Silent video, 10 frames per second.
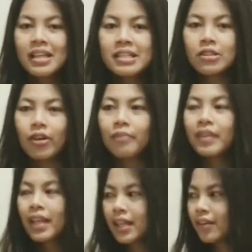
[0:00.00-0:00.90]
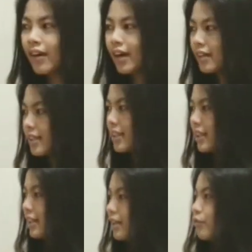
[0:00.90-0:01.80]
So here are
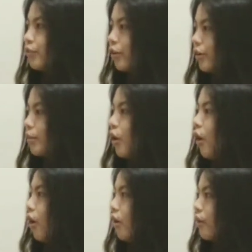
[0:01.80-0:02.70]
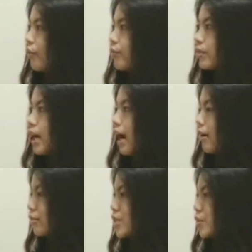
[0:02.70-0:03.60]
the form of
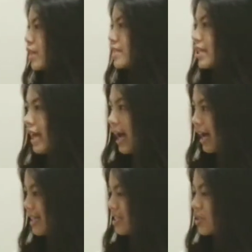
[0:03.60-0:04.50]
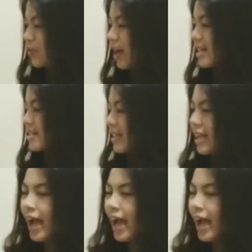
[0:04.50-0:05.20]
how to stress and unstress,